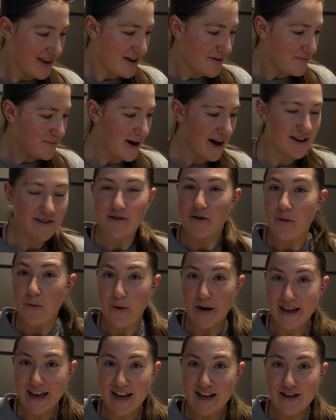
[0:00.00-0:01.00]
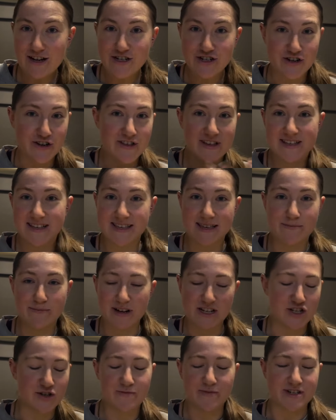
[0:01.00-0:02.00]
But what can you do? This is a
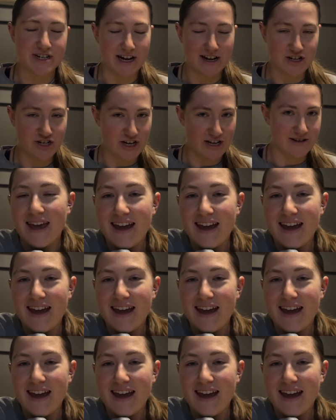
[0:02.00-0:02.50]
budget production.